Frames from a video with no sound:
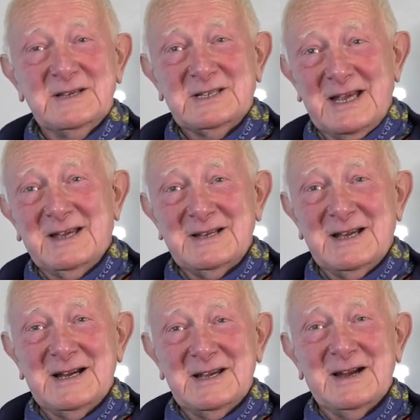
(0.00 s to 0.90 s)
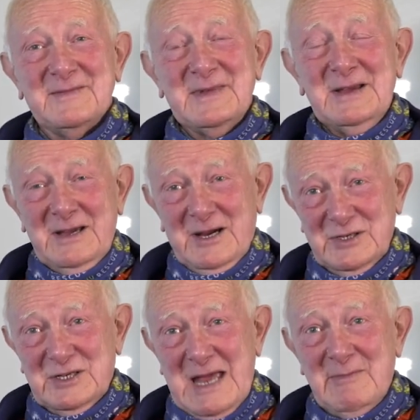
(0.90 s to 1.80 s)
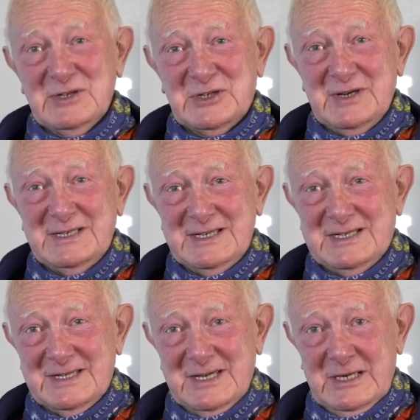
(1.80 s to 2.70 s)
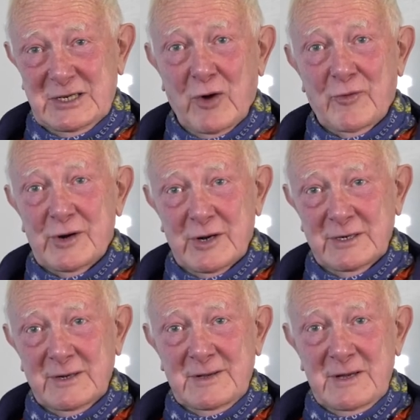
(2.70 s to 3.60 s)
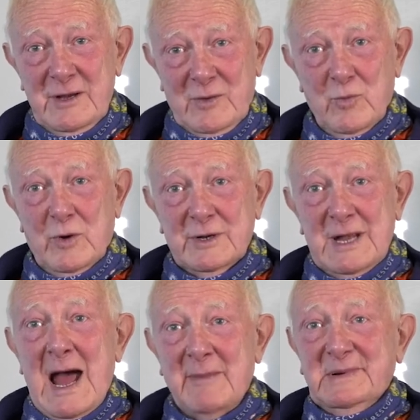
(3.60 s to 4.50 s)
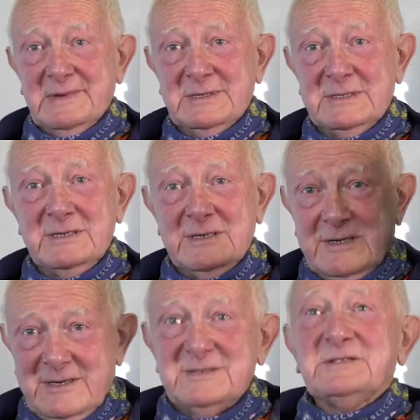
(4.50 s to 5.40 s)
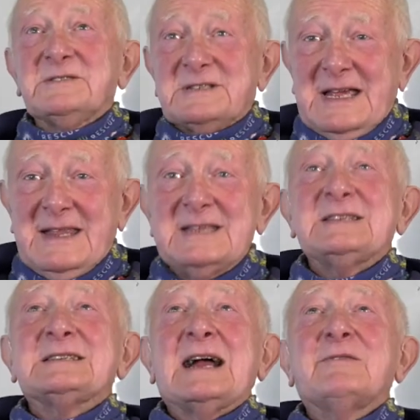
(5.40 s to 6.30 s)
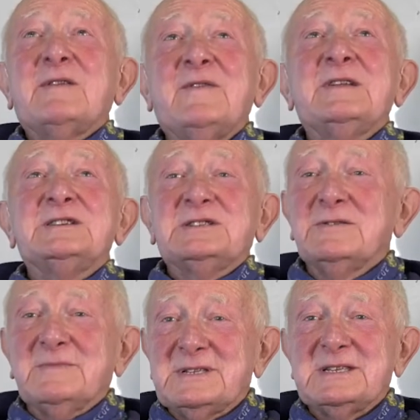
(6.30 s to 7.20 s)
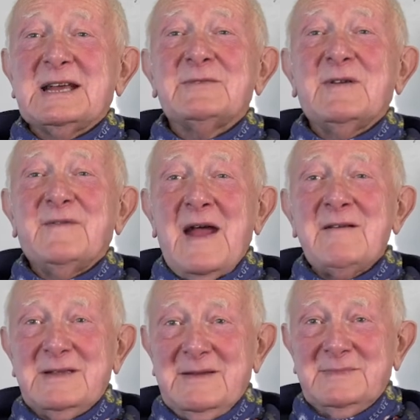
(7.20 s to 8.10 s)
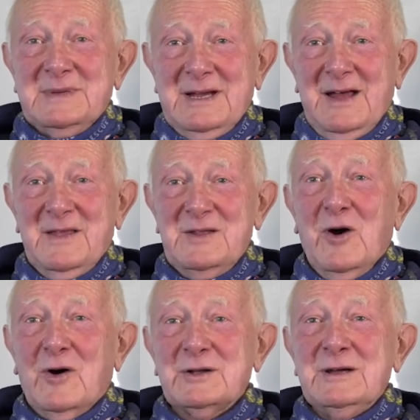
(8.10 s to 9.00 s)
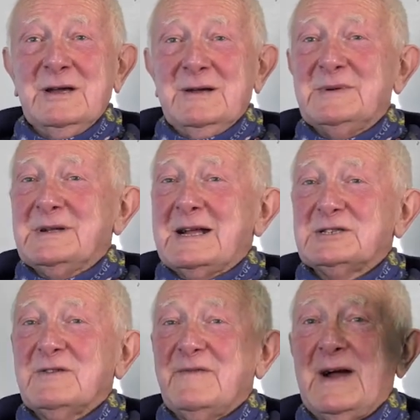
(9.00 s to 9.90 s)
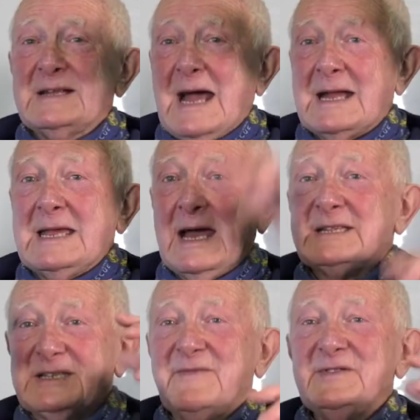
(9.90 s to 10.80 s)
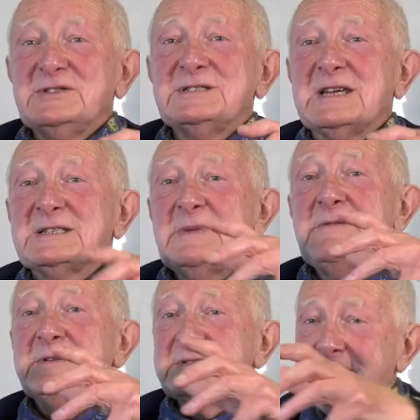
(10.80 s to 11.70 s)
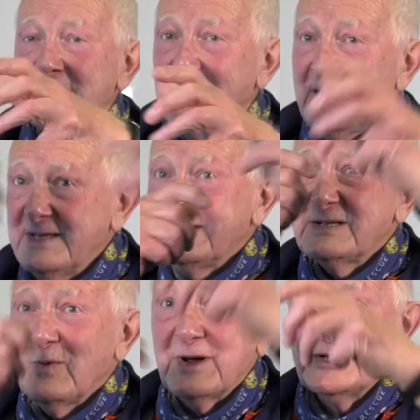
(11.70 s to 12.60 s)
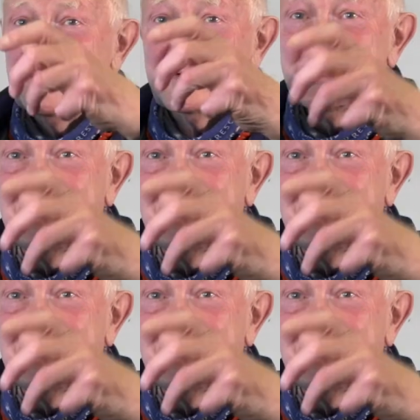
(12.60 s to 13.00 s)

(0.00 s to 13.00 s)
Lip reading: The second guy, yeah. And demonstrated to the coroner what had happened, and sort of said, this is how he finished up, this is how we found him at the knot. But in actual fact, had he had sufficient experience, this is what he should have